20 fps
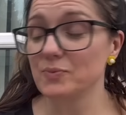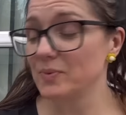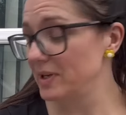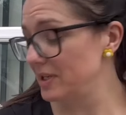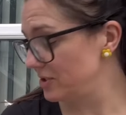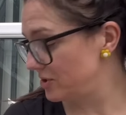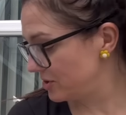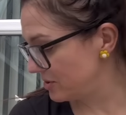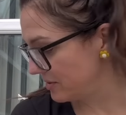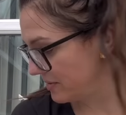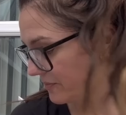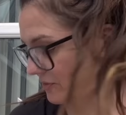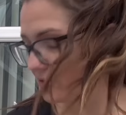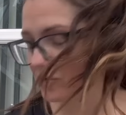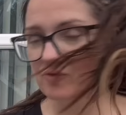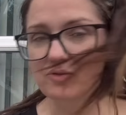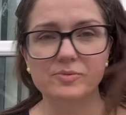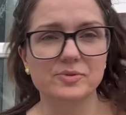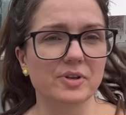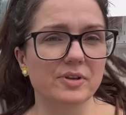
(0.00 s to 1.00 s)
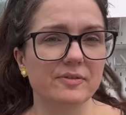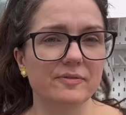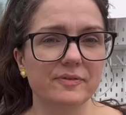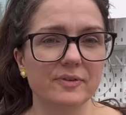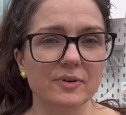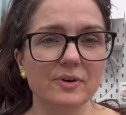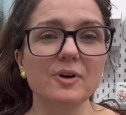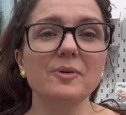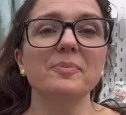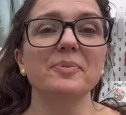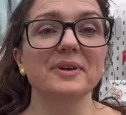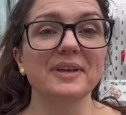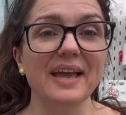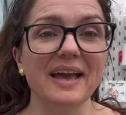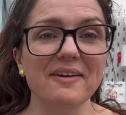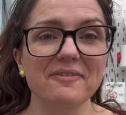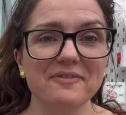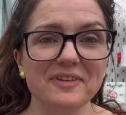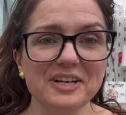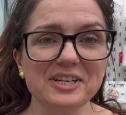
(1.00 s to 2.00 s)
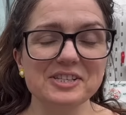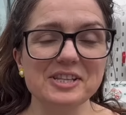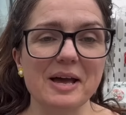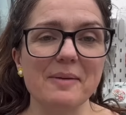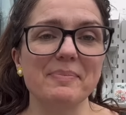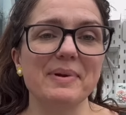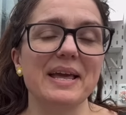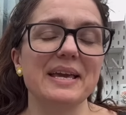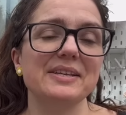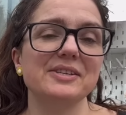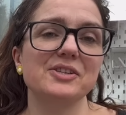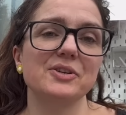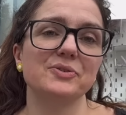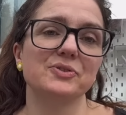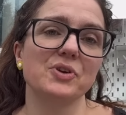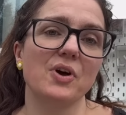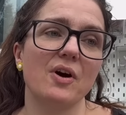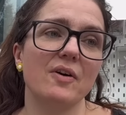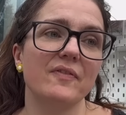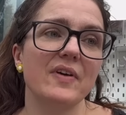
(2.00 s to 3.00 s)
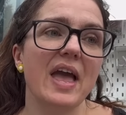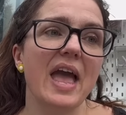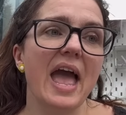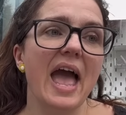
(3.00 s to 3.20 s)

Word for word: which I've just dropped on the floor, but yeah, finish that play suit off.